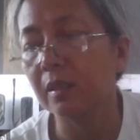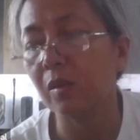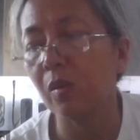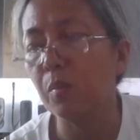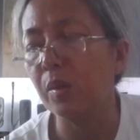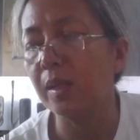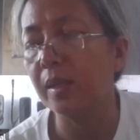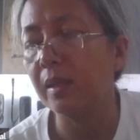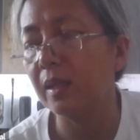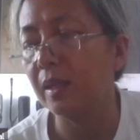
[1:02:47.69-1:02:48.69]

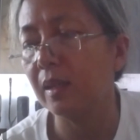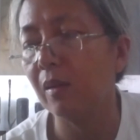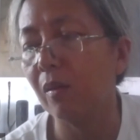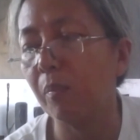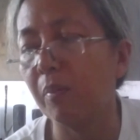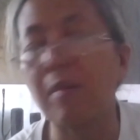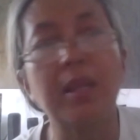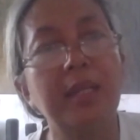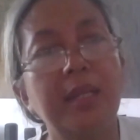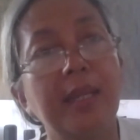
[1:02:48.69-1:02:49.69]
community
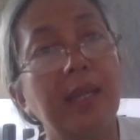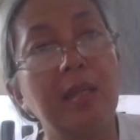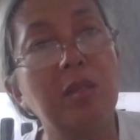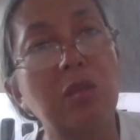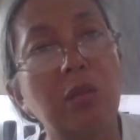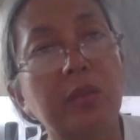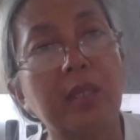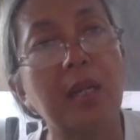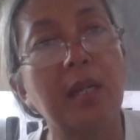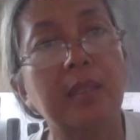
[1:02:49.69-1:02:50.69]
operating in
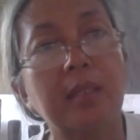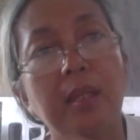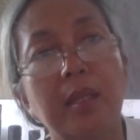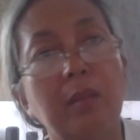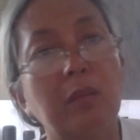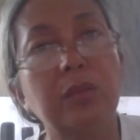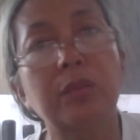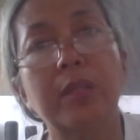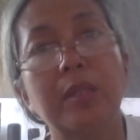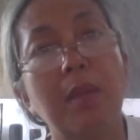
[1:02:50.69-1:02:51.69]
Yogyakarta and also
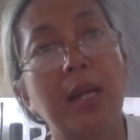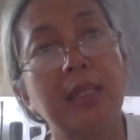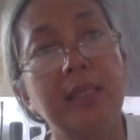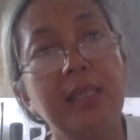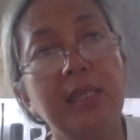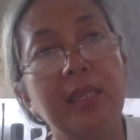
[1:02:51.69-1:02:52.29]
in Bali.